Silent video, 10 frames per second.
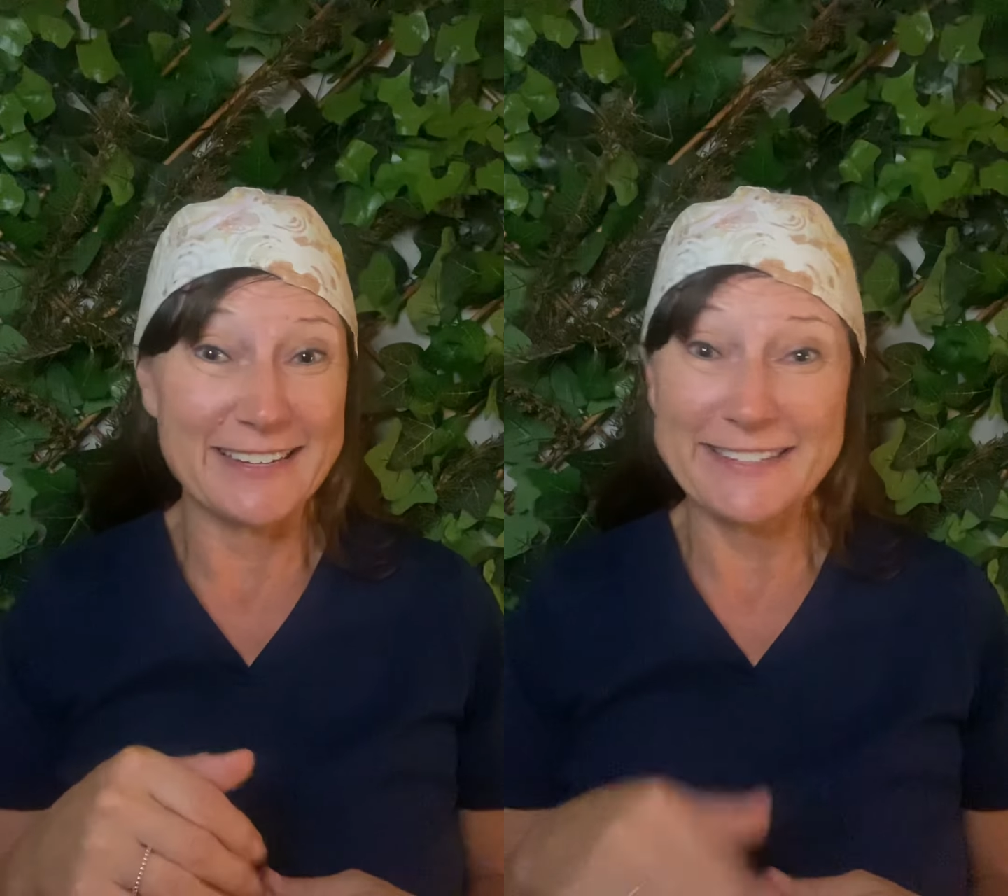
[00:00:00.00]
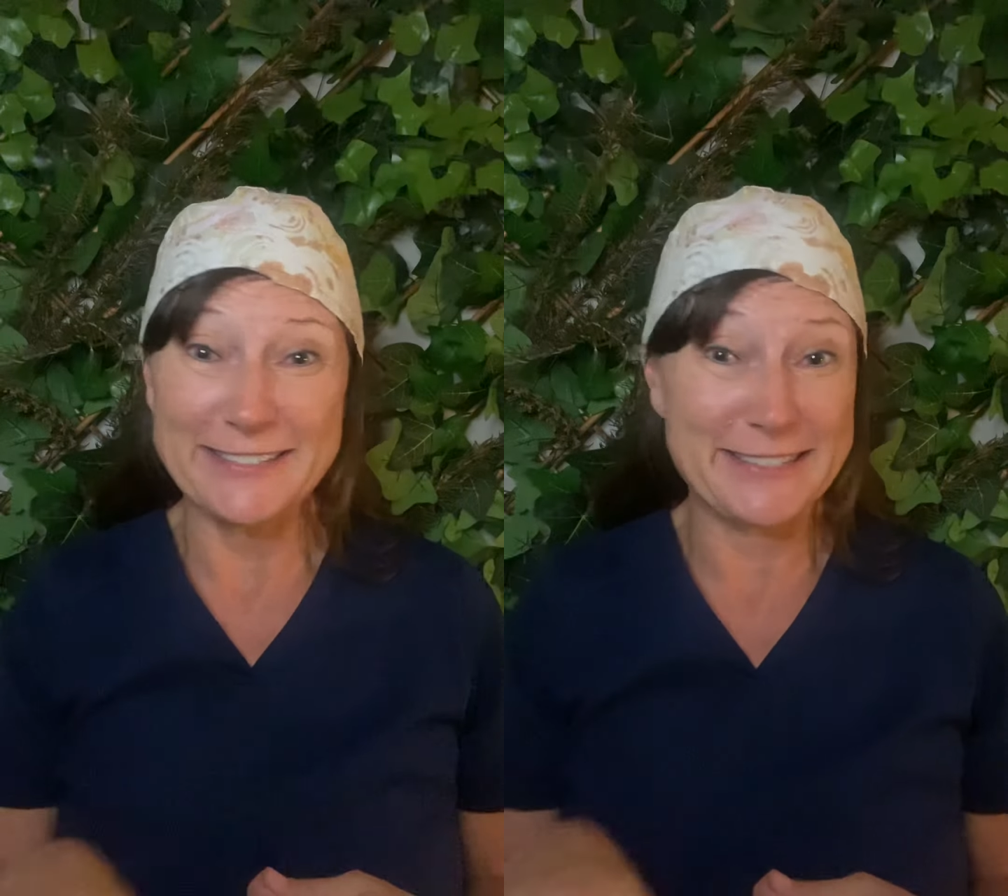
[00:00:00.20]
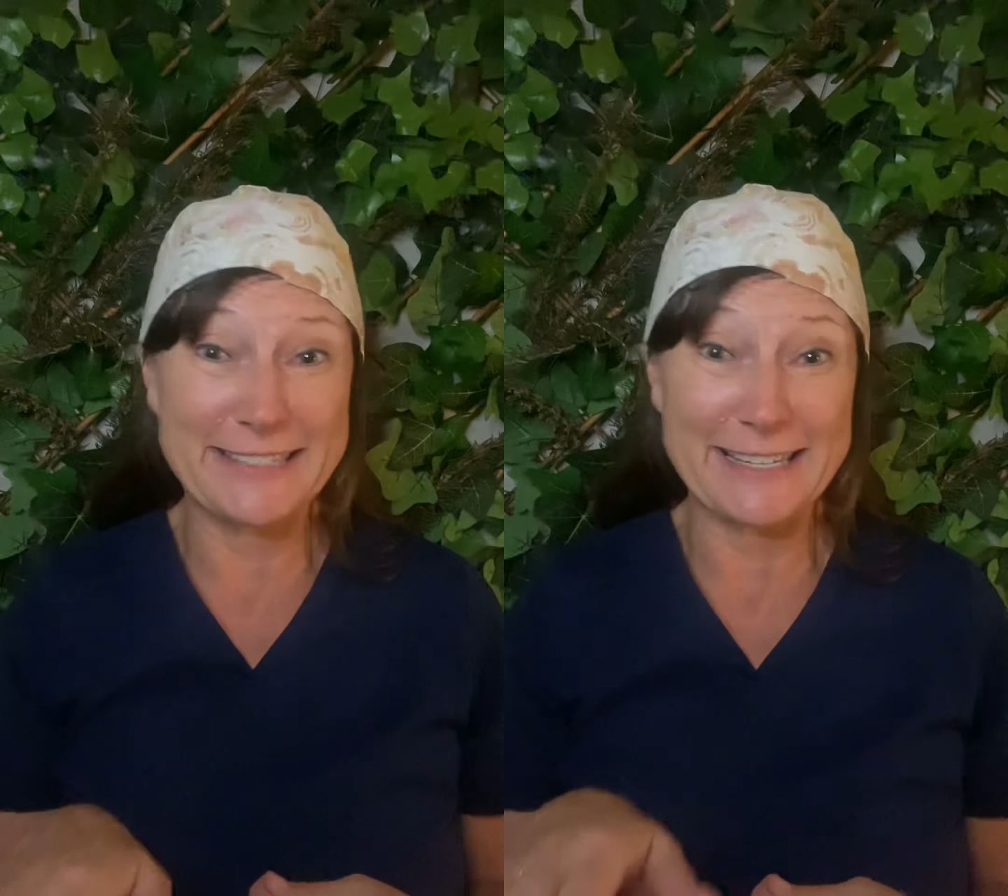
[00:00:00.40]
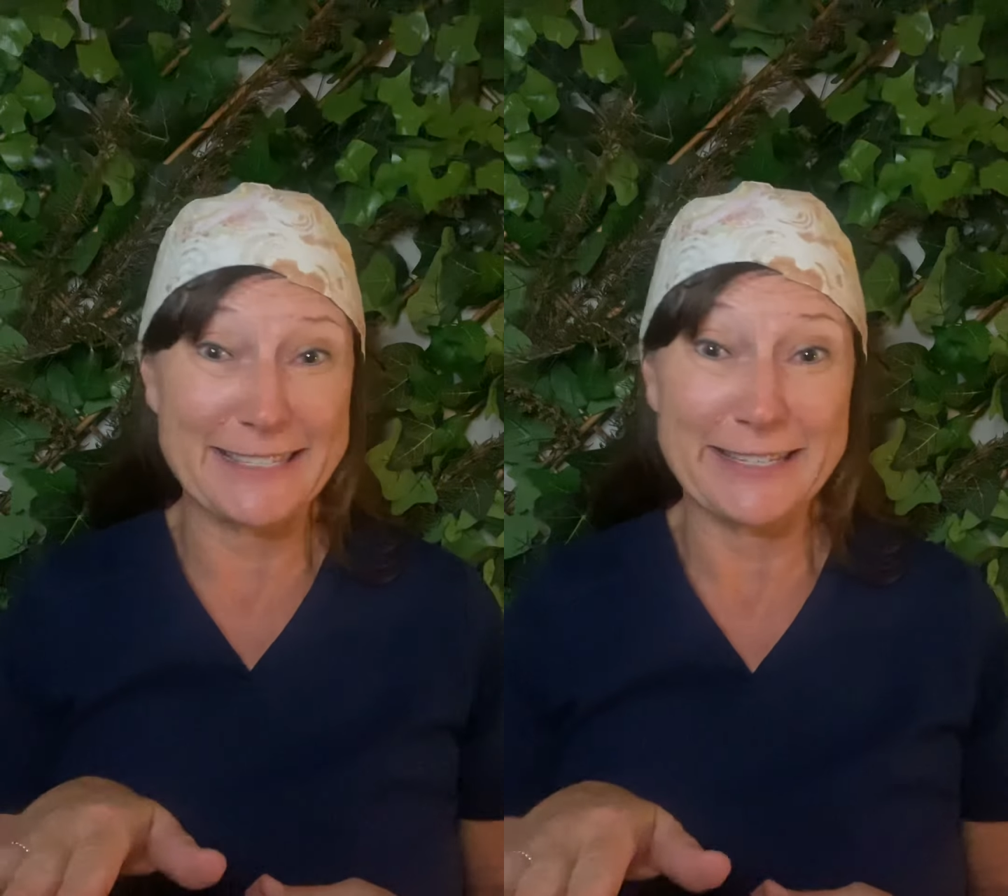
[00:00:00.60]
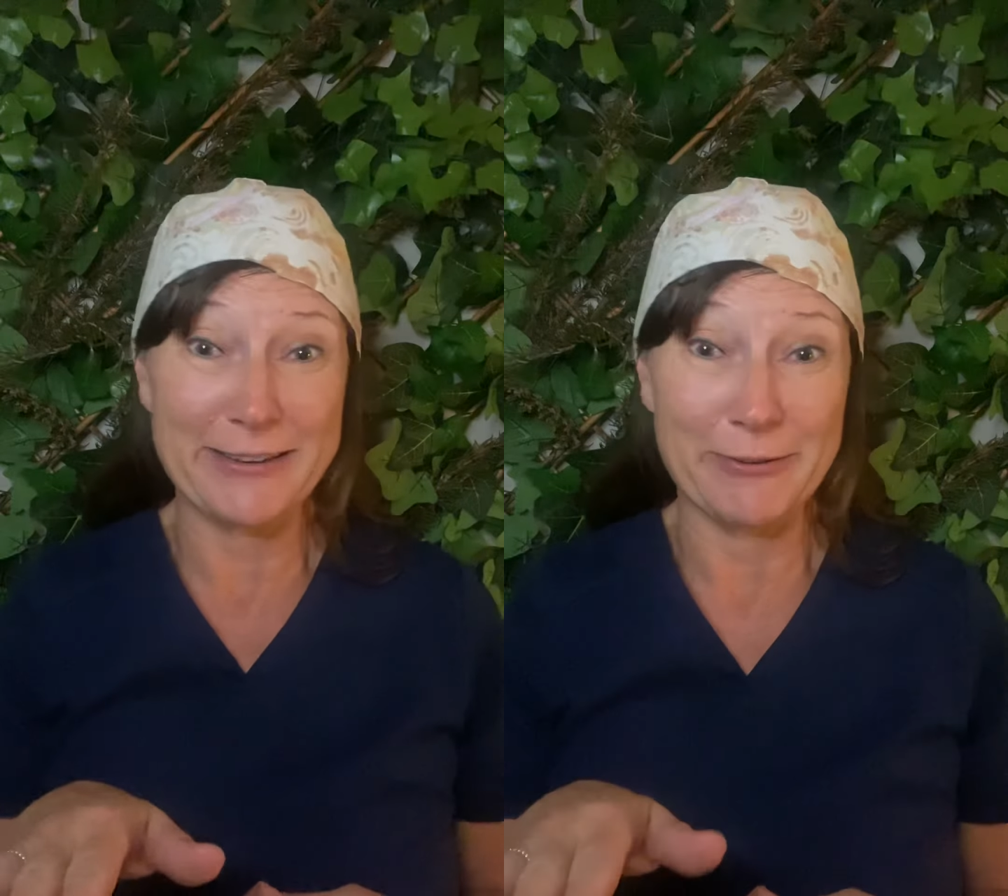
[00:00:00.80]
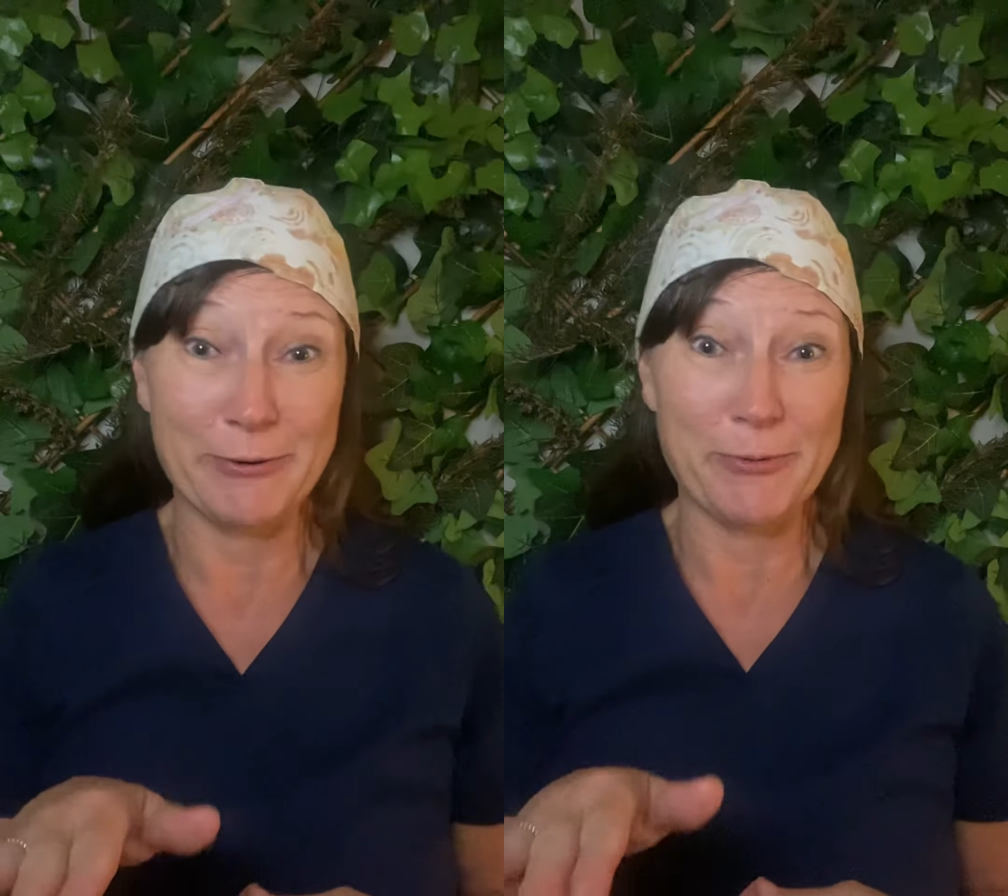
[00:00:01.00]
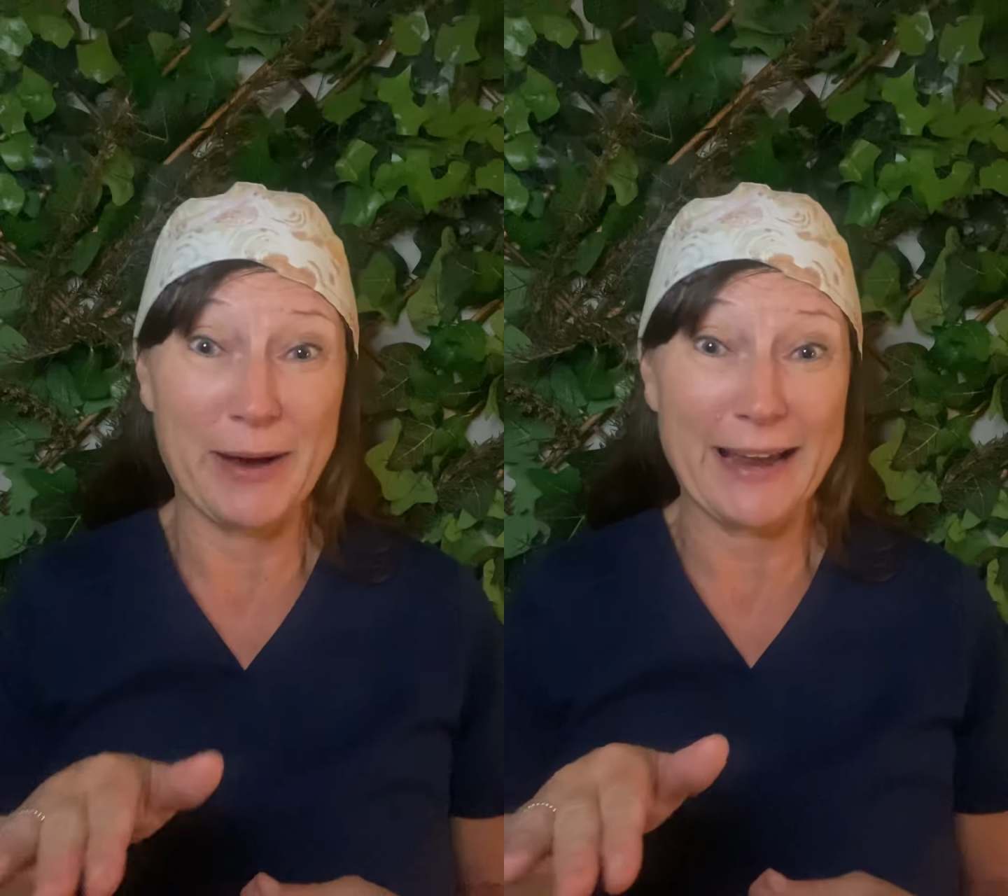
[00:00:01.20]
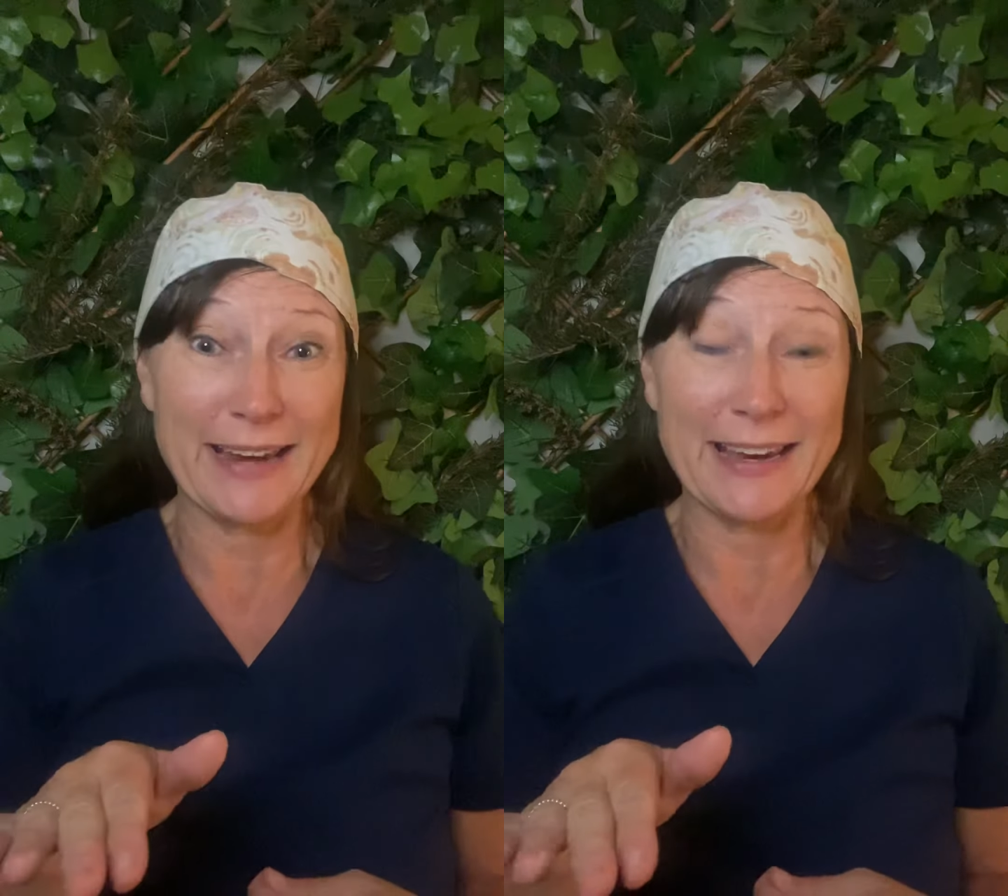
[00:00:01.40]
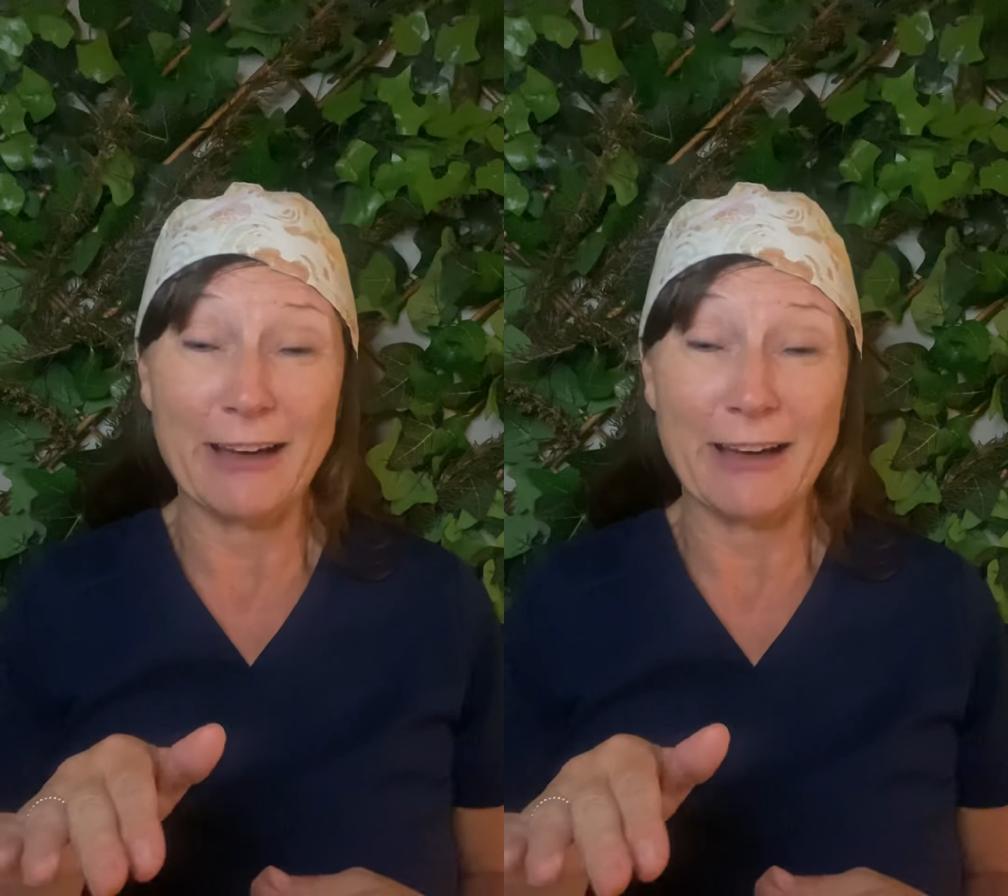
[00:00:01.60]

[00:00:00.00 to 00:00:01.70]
It just doesn't go away,